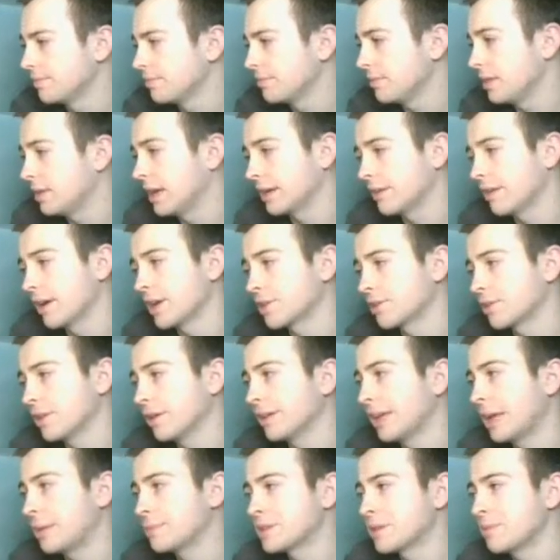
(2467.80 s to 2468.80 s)
Yeah, Clash
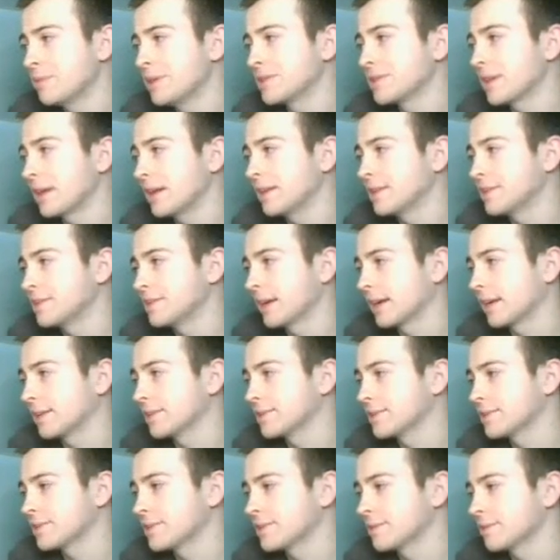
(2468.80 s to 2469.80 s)
Royale games can be decided in
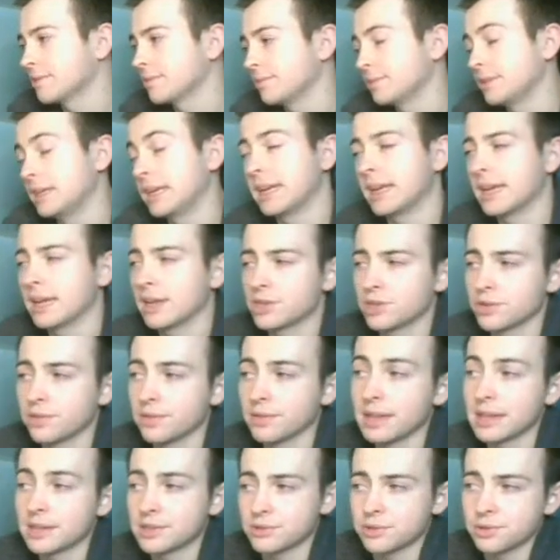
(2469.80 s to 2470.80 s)
seconds. Yeah, true.
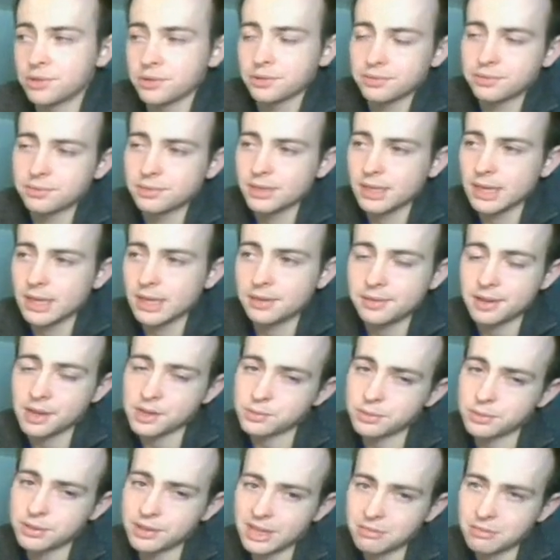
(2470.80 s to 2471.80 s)
That's true. Yeah,
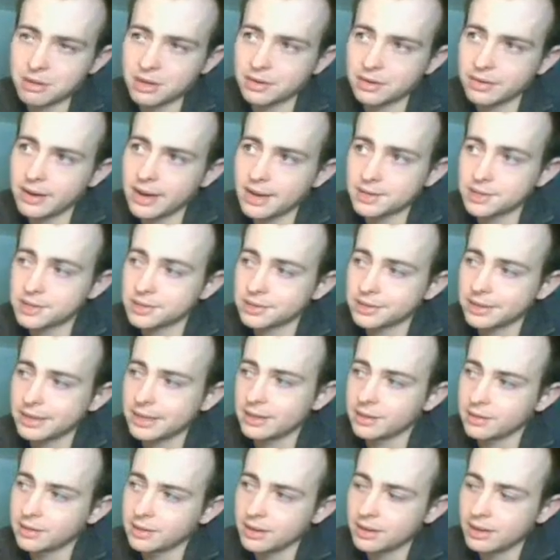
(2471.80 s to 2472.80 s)
that's one thing about Clash,
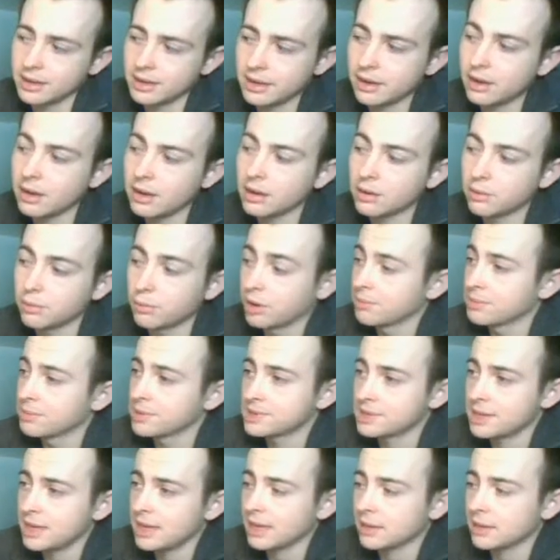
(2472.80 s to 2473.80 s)
and one
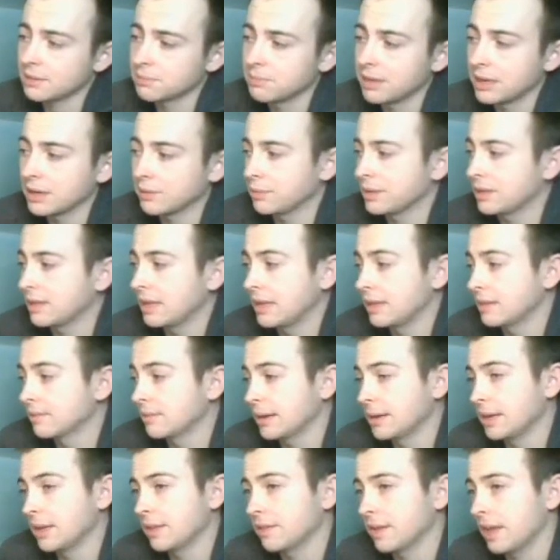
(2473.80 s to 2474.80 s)
mistake might
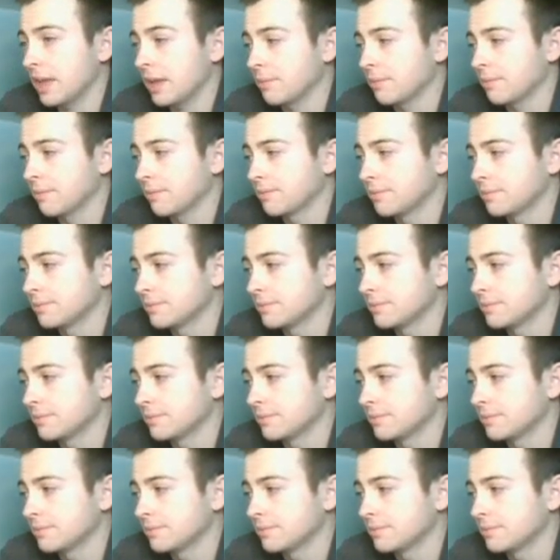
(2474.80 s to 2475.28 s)
end the game.